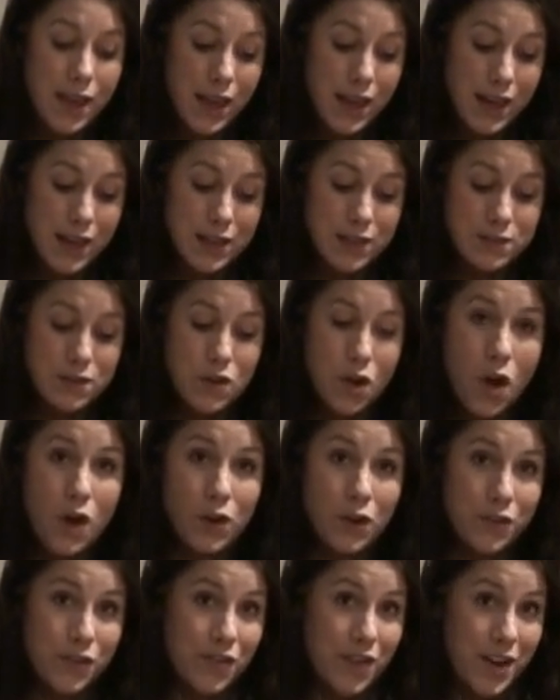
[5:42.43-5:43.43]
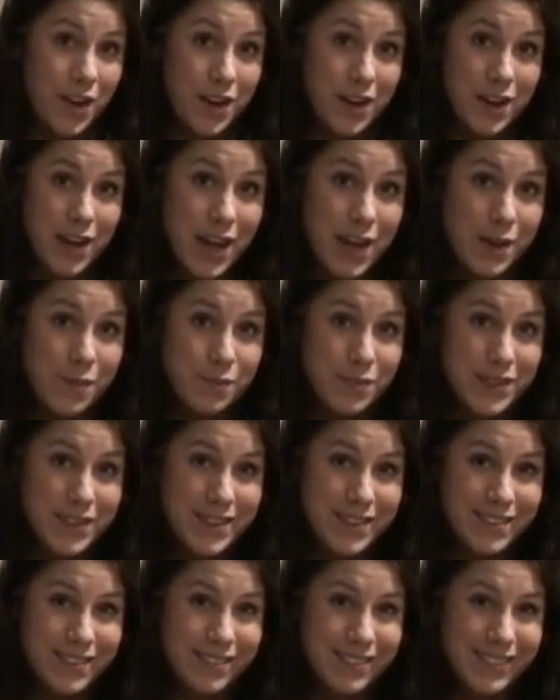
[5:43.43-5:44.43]
It is not all fun and
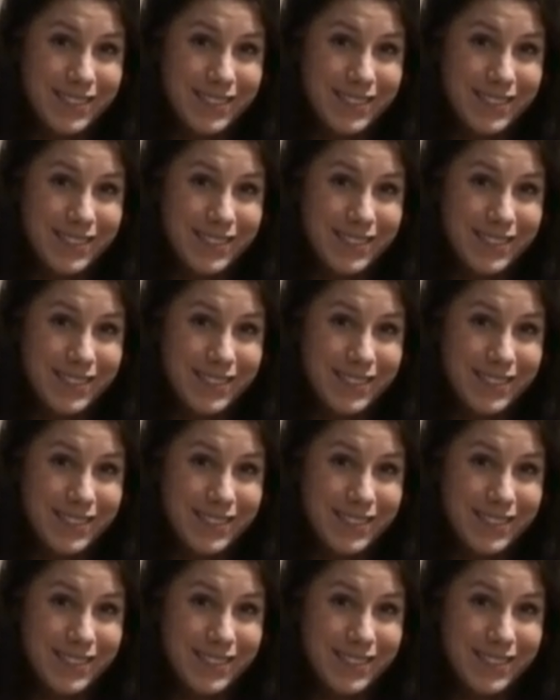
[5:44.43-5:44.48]
games.